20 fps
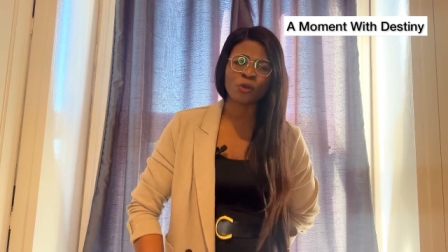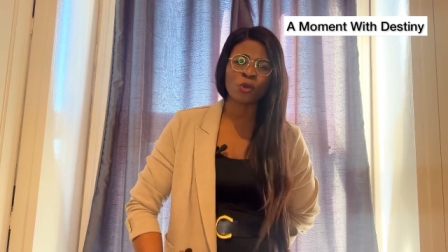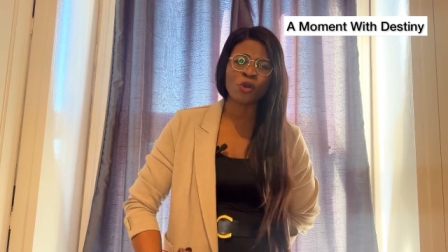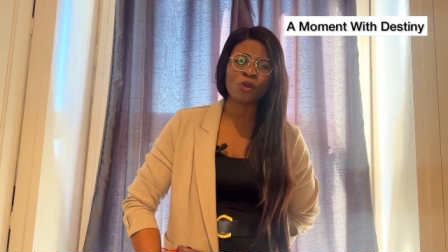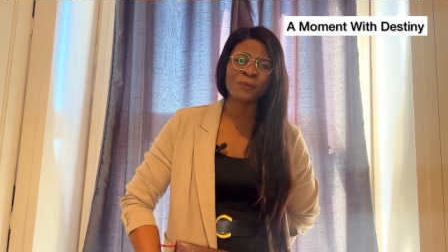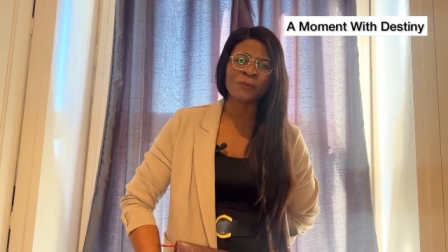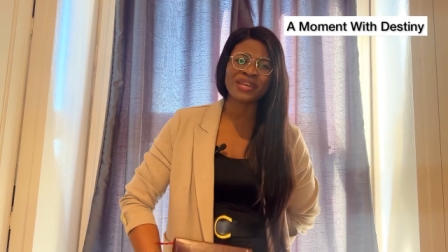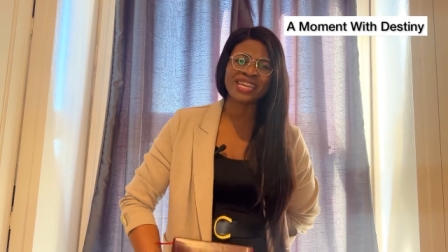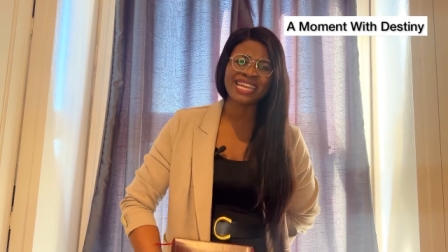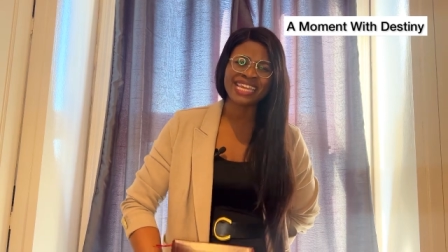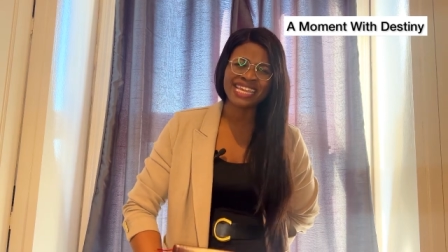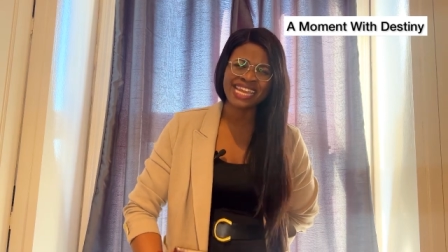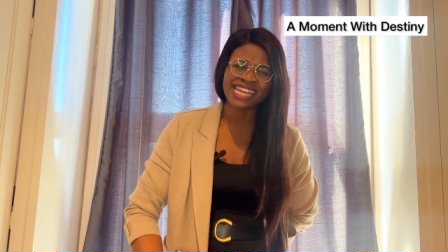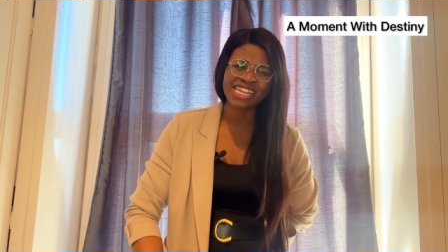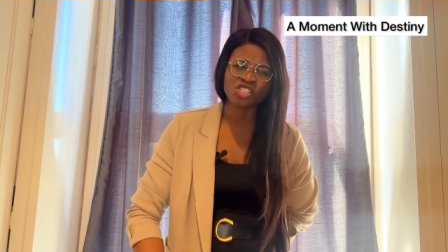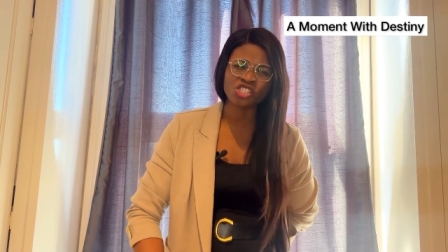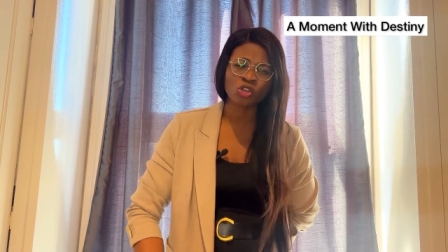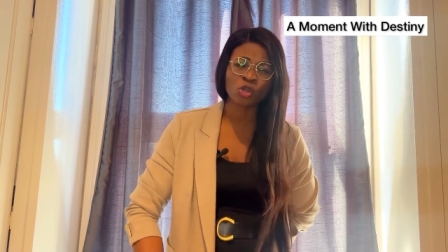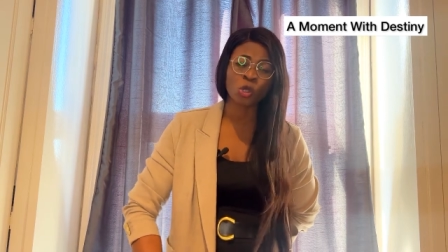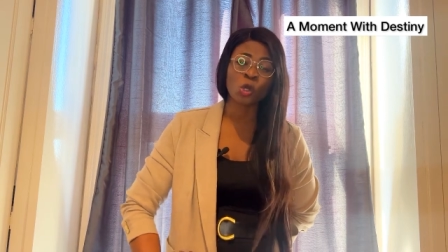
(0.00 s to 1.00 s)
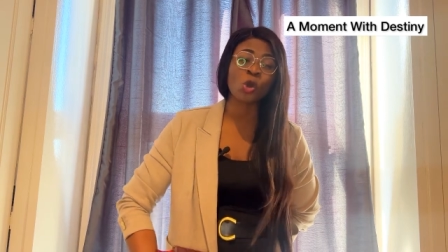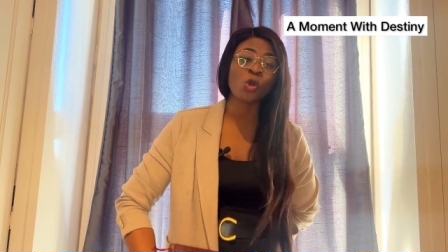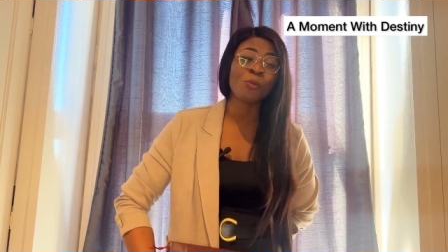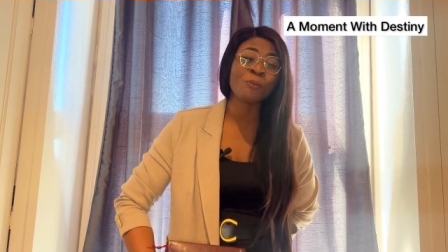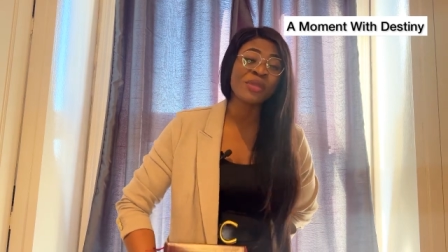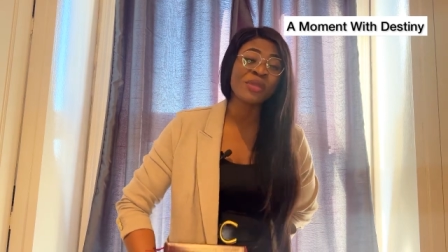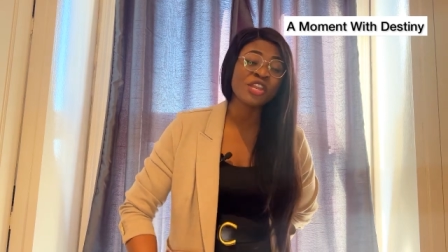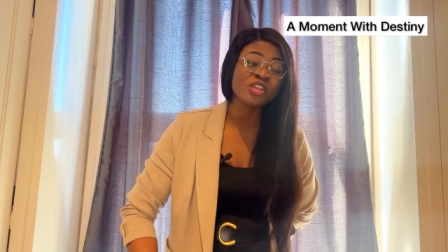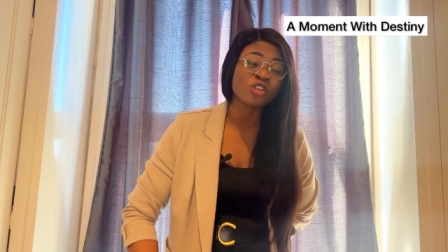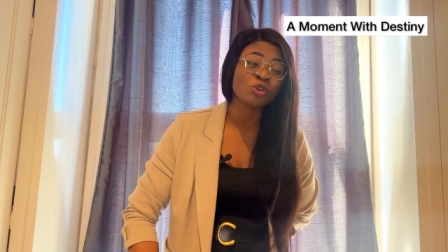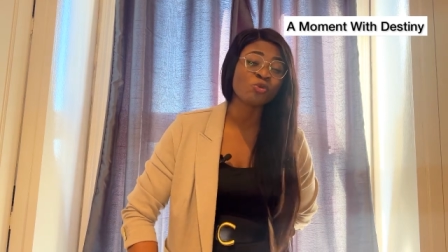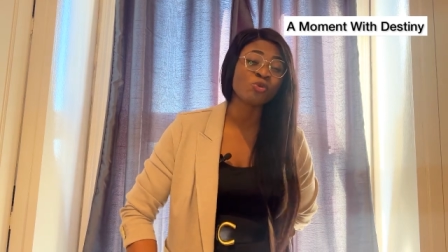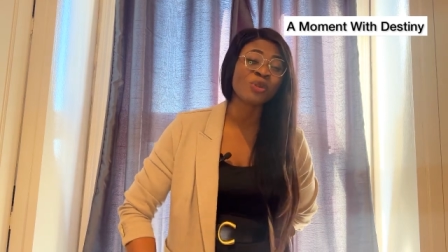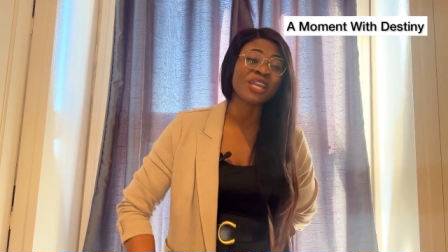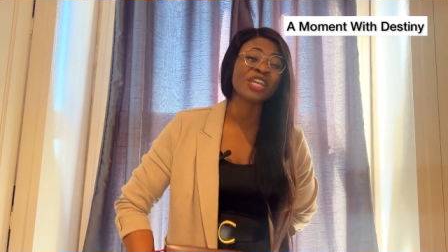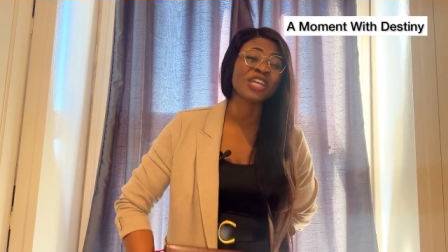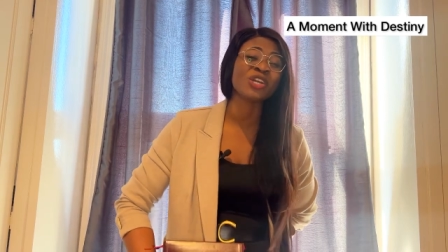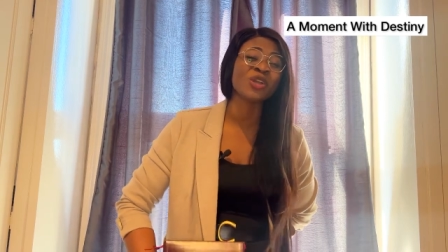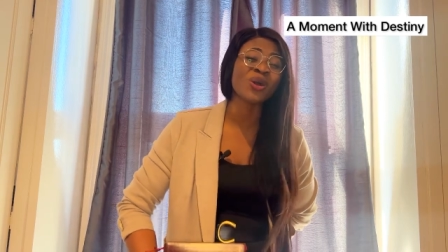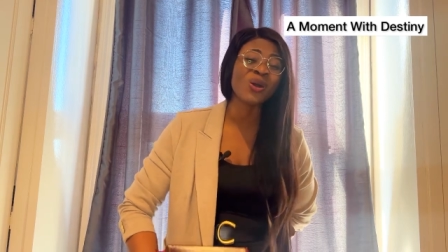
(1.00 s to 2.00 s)
communication, communion
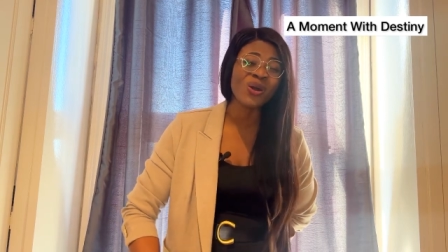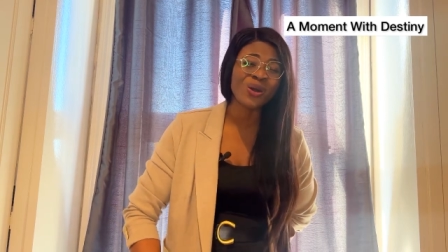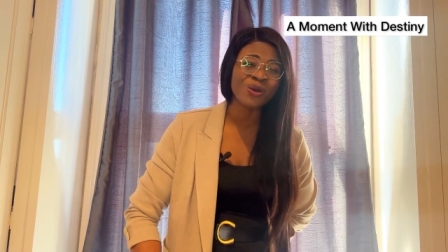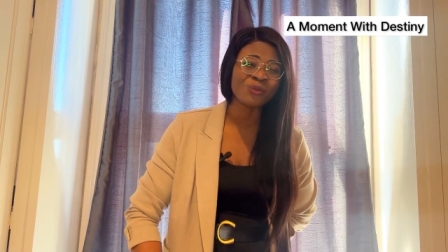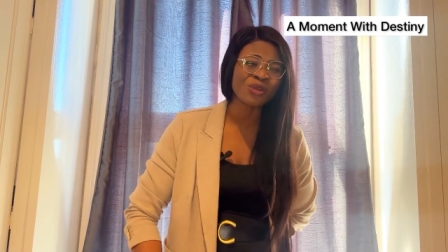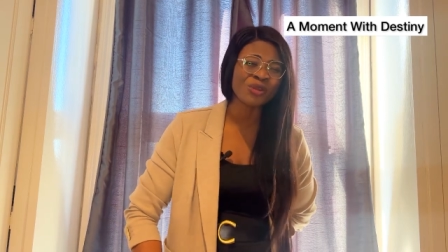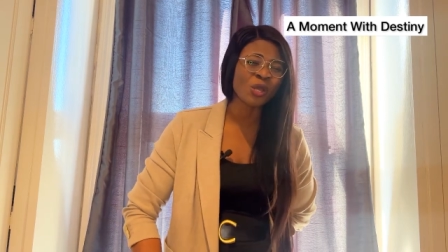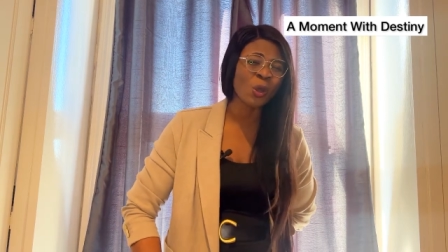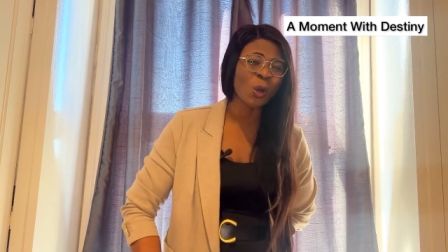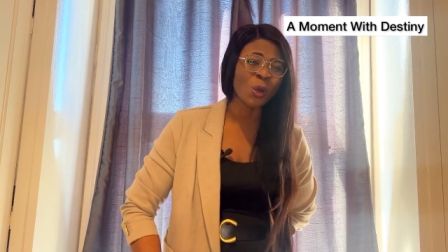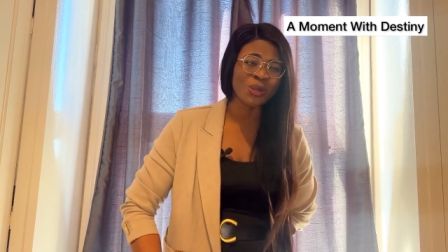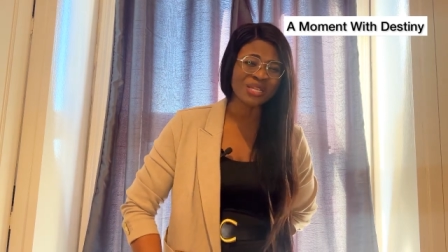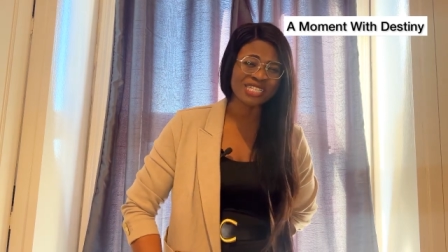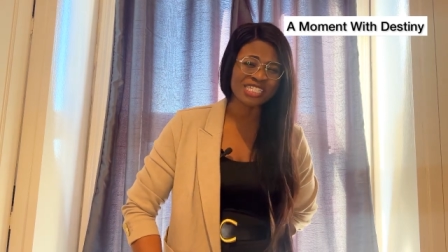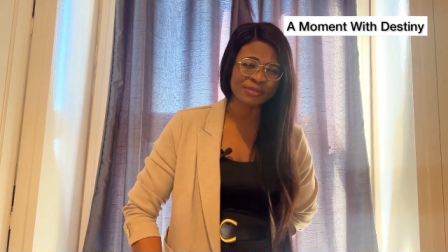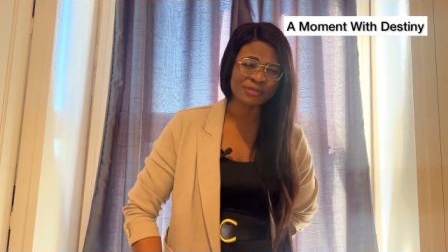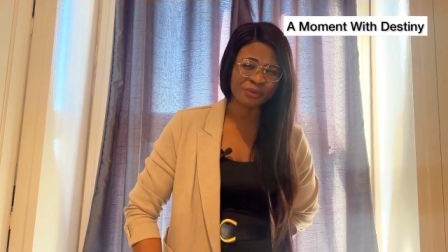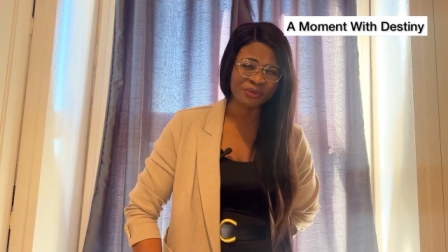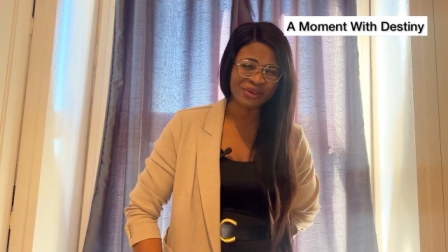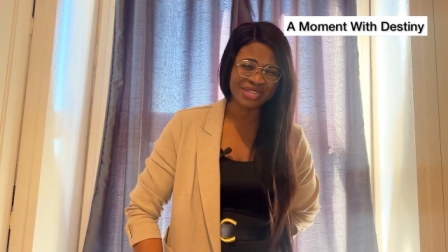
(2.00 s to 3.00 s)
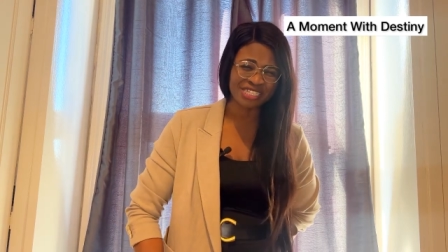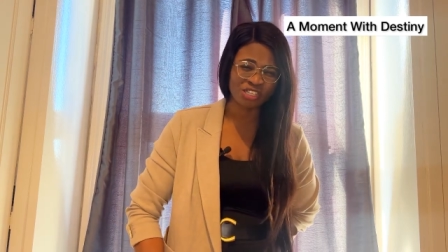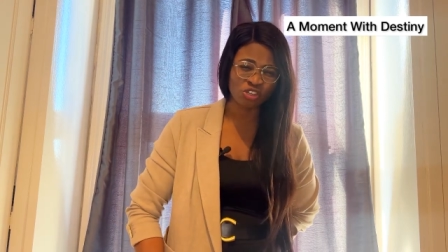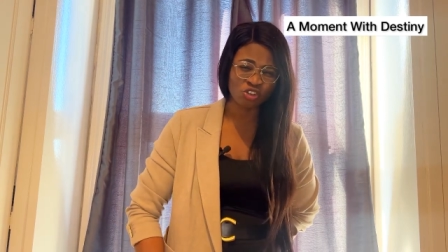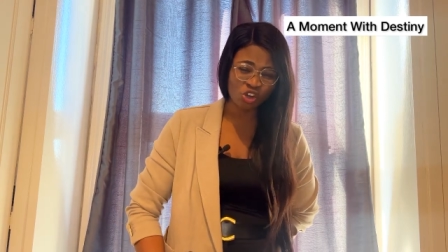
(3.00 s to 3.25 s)
with God, with the Holy Spirit.